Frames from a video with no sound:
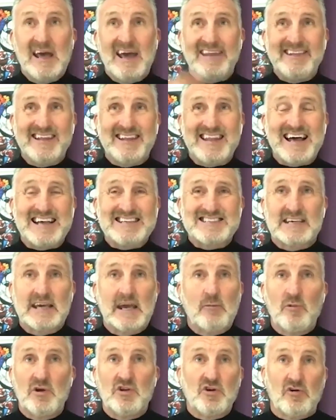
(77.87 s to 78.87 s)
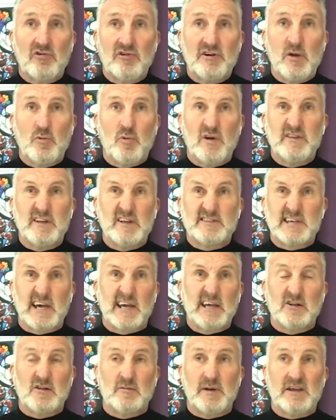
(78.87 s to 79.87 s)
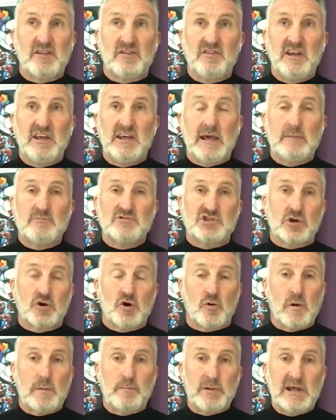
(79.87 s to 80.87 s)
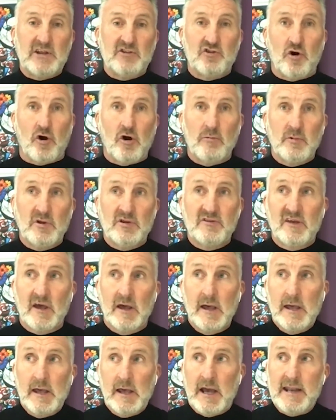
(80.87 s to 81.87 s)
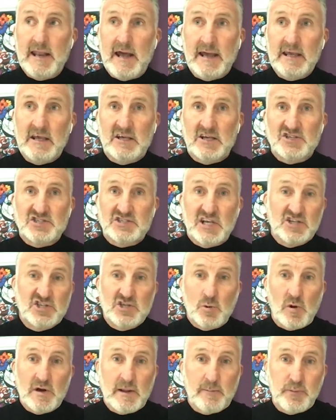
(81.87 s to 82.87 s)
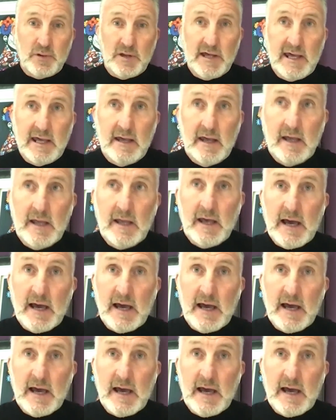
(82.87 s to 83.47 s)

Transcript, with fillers: And the last game we'd already won the title by three games to go. We played Dortmund, and Heinke said, "Do you want to play?"